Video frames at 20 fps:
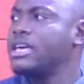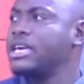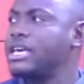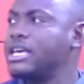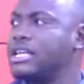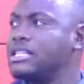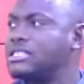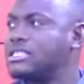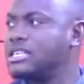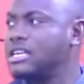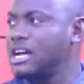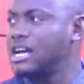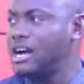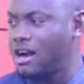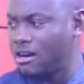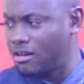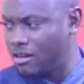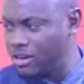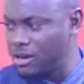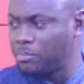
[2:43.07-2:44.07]
Inti
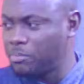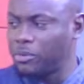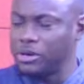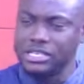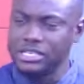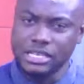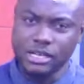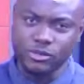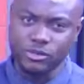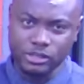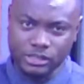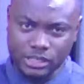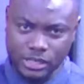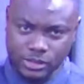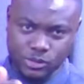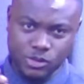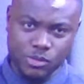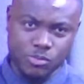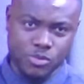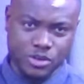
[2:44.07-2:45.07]
around the police headquarters
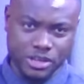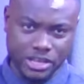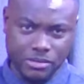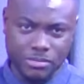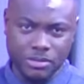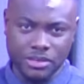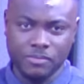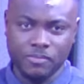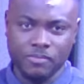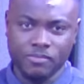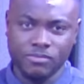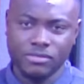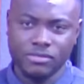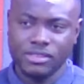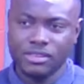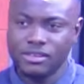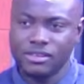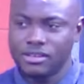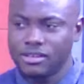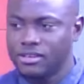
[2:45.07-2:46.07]
no more yebi.
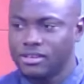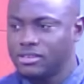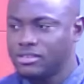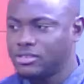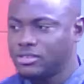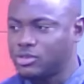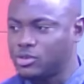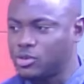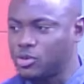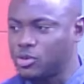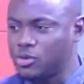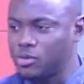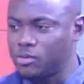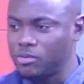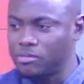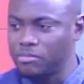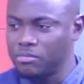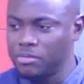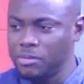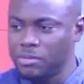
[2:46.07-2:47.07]
So
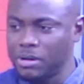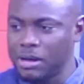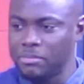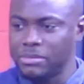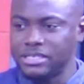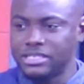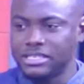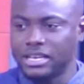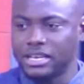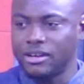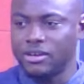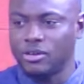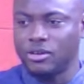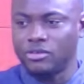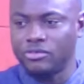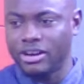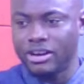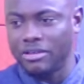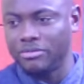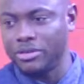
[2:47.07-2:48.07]
me say or
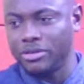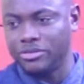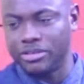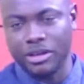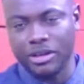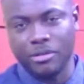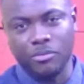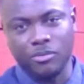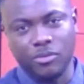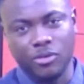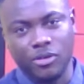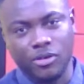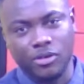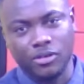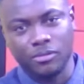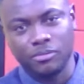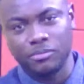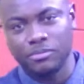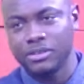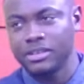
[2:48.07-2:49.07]
drive chair more
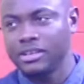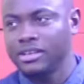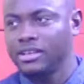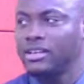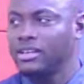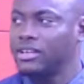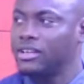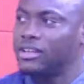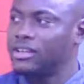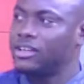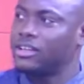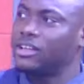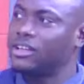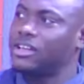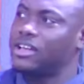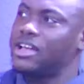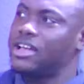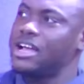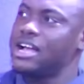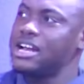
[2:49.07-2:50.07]
honum.
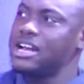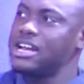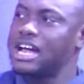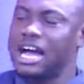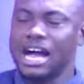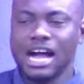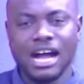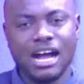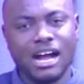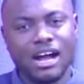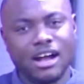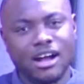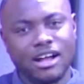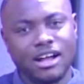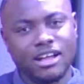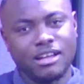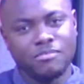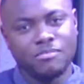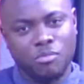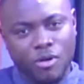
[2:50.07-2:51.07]
And na
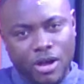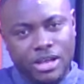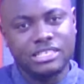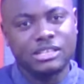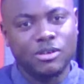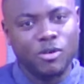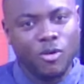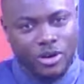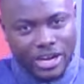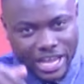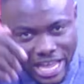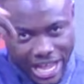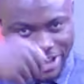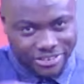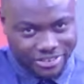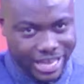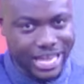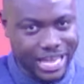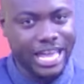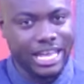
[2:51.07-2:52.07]
boys no want air
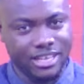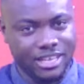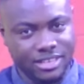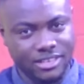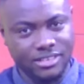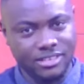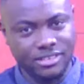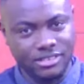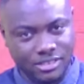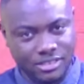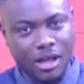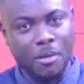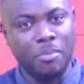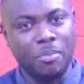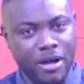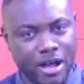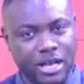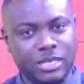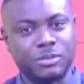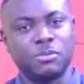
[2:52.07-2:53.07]
saying in
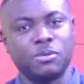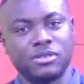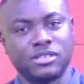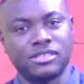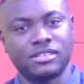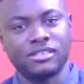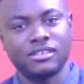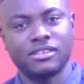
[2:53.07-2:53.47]
passports.